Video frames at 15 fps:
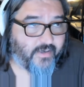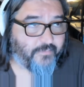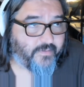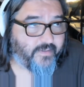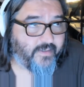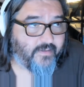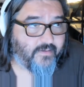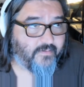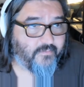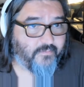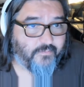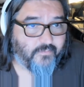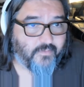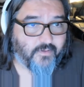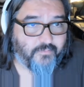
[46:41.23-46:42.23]
I played
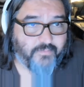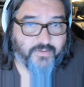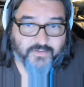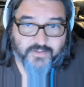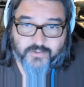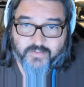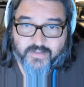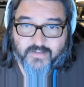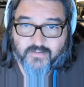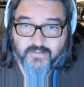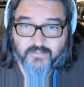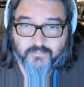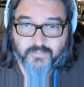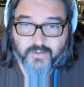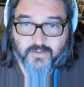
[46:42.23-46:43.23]
on Beale Street
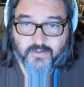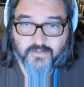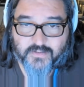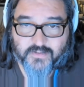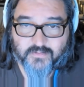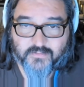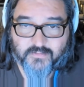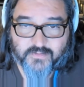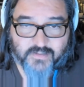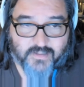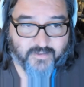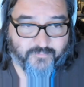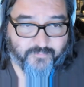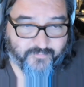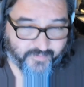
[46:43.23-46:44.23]
and bars and
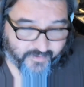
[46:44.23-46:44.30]
stuff,